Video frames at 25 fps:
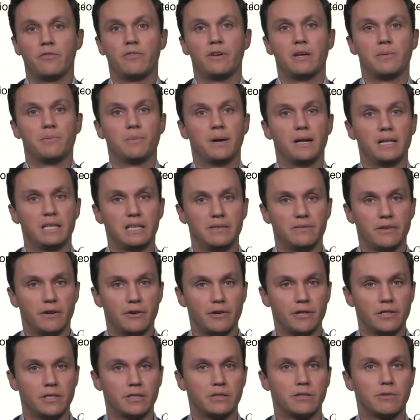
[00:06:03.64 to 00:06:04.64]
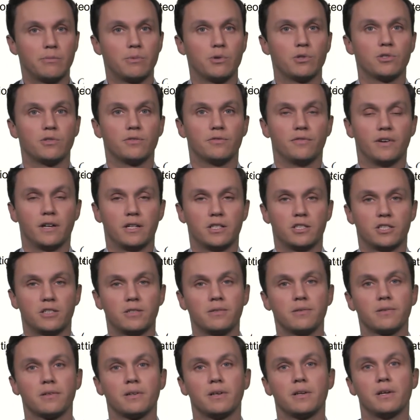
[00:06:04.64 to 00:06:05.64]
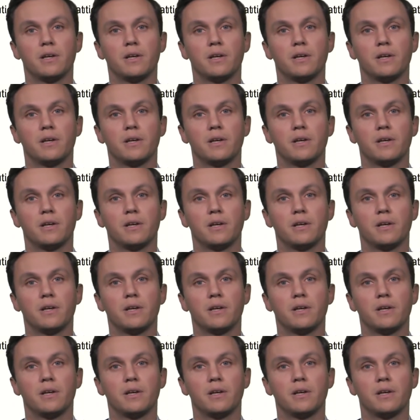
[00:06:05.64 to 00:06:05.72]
of a multivariate distribution function,